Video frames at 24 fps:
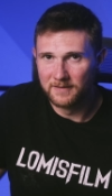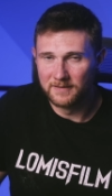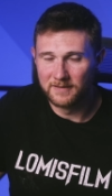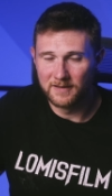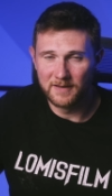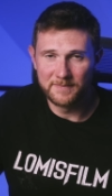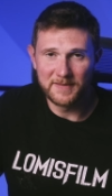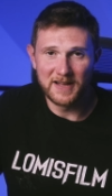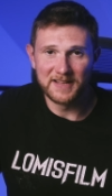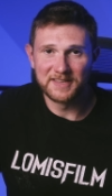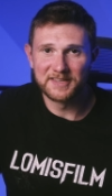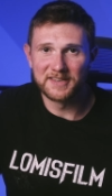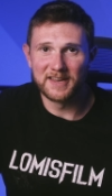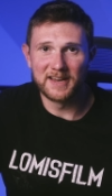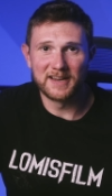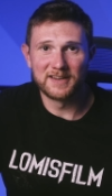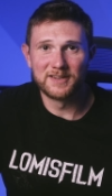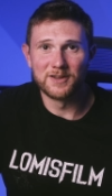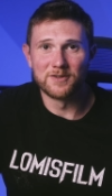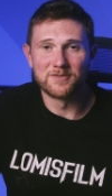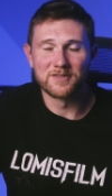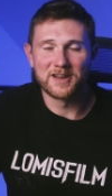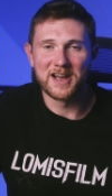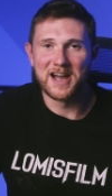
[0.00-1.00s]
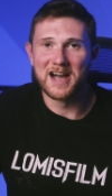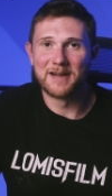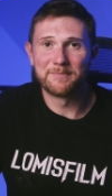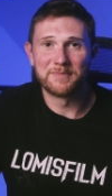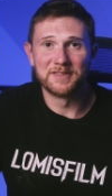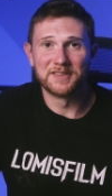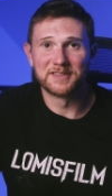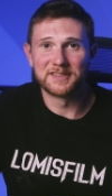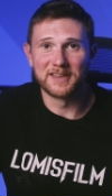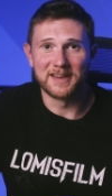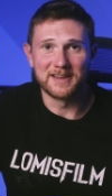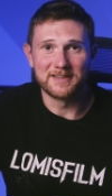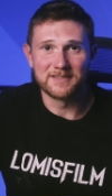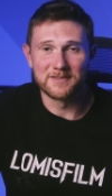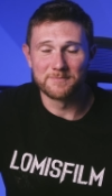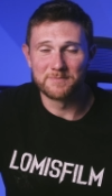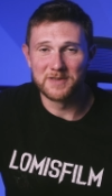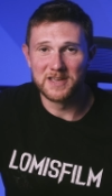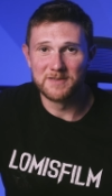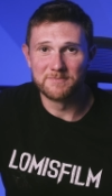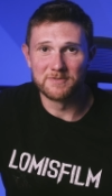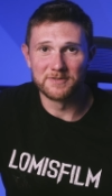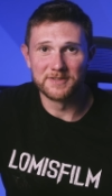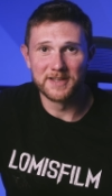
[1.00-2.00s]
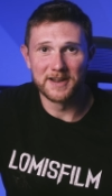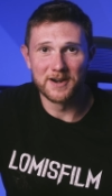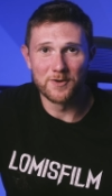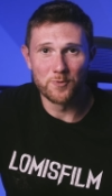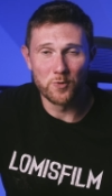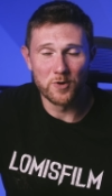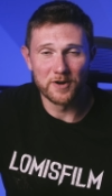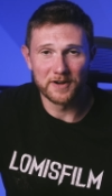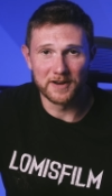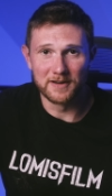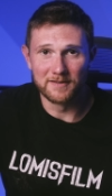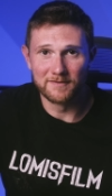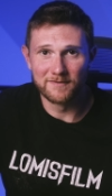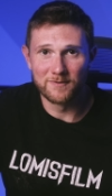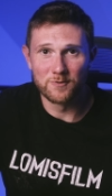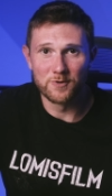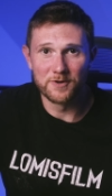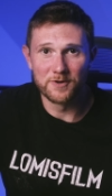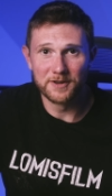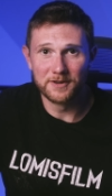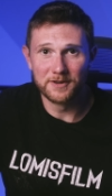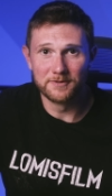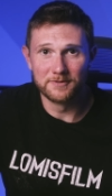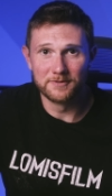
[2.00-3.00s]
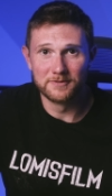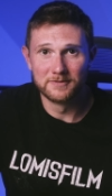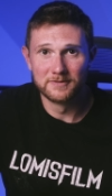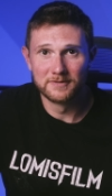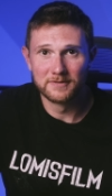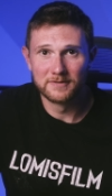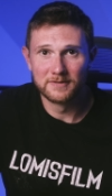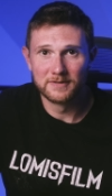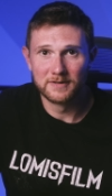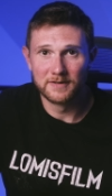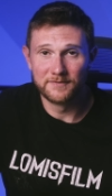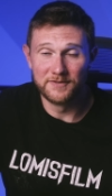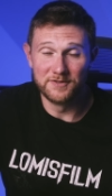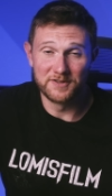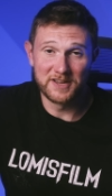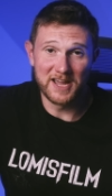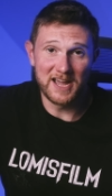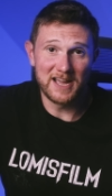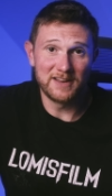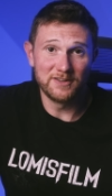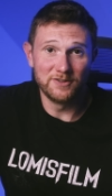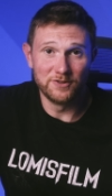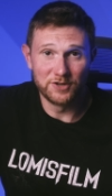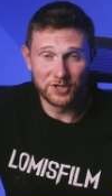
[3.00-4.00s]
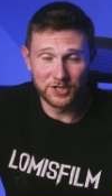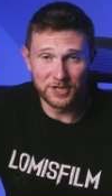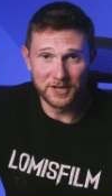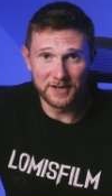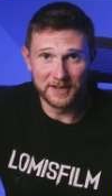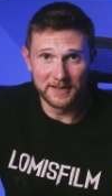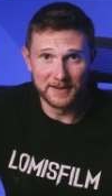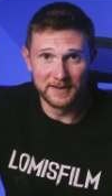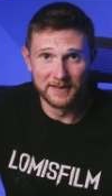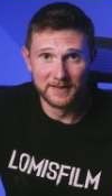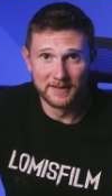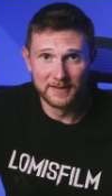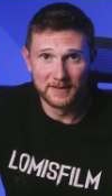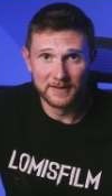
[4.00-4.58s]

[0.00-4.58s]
I'm not saying don't compensate the people that are working for you. If you can, you should.